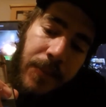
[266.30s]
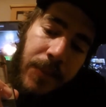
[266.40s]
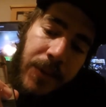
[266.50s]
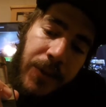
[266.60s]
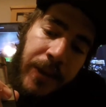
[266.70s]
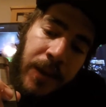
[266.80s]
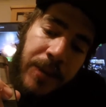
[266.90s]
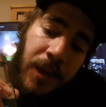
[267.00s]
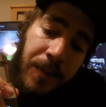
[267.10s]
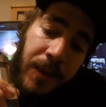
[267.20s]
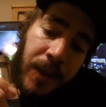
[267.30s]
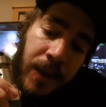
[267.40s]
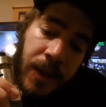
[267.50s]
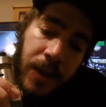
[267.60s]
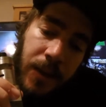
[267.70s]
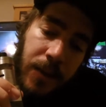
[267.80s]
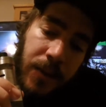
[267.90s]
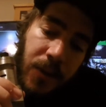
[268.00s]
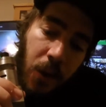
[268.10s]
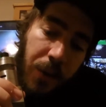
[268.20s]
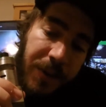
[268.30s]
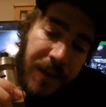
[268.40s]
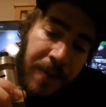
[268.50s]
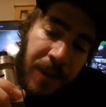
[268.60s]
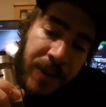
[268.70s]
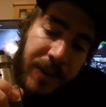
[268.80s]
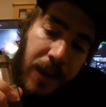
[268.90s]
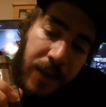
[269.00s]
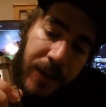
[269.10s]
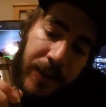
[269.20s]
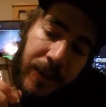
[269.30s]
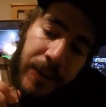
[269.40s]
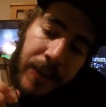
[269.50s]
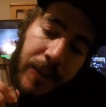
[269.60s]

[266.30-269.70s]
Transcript: the screen comes up. Hold the same buttons down again.